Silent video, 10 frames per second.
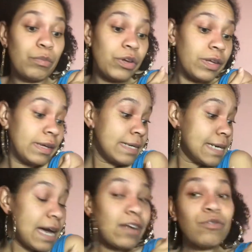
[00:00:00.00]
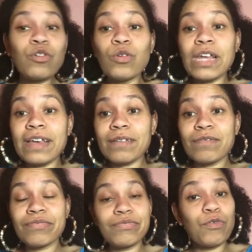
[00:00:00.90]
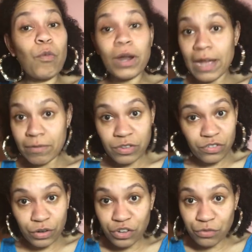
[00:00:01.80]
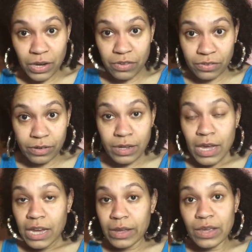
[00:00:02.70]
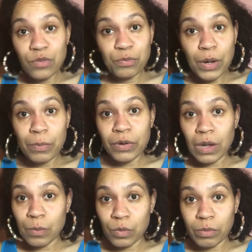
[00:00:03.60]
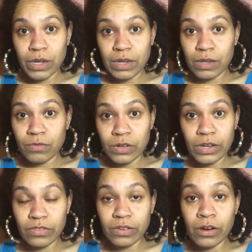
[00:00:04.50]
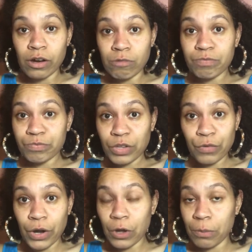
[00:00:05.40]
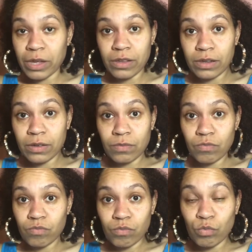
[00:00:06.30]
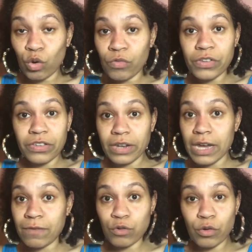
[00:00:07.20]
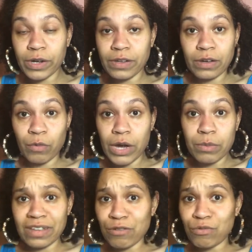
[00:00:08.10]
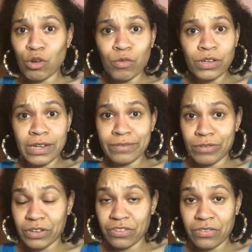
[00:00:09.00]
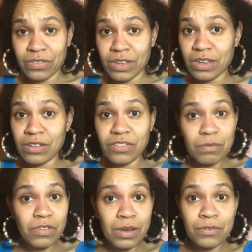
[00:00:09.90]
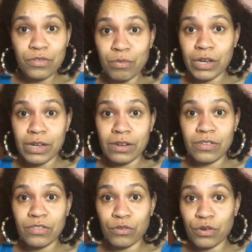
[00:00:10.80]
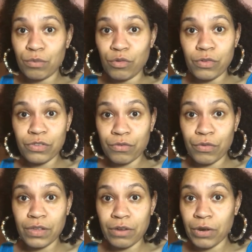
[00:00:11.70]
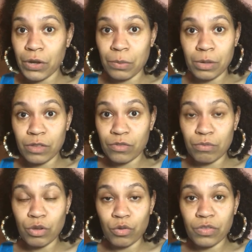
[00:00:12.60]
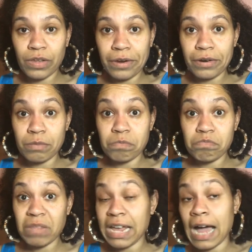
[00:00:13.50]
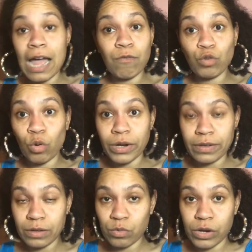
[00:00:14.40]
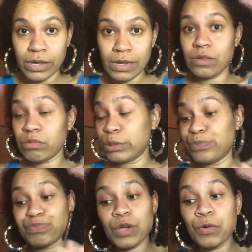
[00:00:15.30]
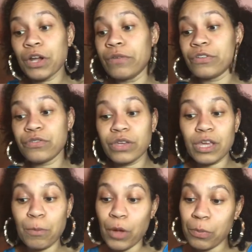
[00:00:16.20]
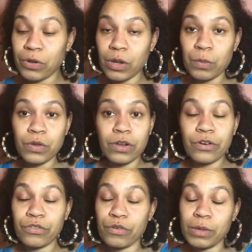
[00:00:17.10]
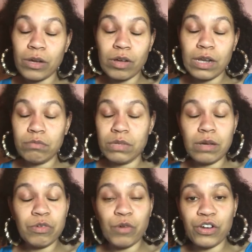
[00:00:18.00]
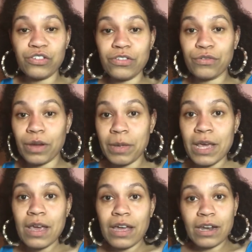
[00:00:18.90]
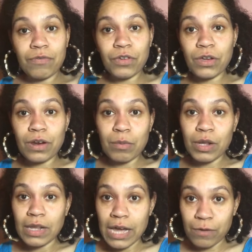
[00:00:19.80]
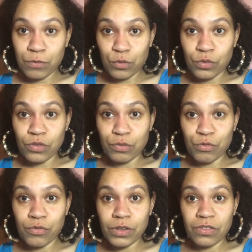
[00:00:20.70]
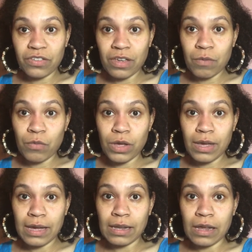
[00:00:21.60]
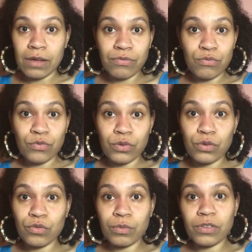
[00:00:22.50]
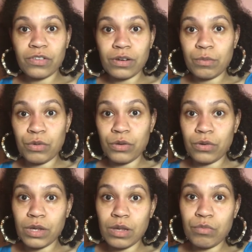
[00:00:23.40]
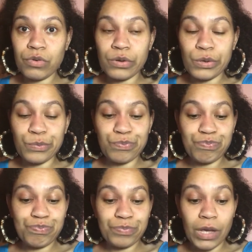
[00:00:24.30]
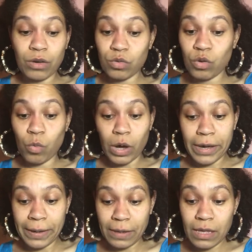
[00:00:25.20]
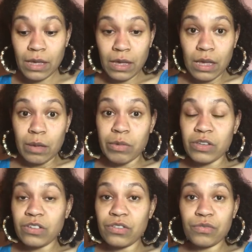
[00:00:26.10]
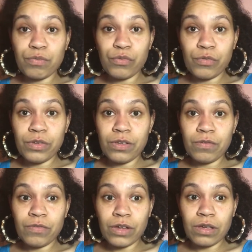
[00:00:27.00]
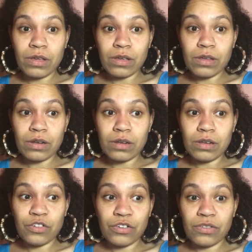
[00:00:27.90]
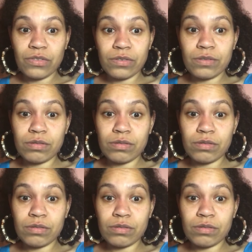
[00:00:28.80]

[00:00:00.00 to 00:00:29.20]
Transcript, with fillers: But I don't know, like, for whatever strange reason, it keeps popping up on my Netflix um recommended movies, and I have no idea why. I don't know what Netflix is thinking sometimes, to be honest. Certain movies re they recommend to me on there, like, I have no idea why, but whatever. So it kept popping up on there, so I'm like, well, let me, let me watch this crap. And I figured I'm gonna laugh through this movie the same way I laughed through the Human Centipede, okay? But um, I don't know why, but this movie fucking just...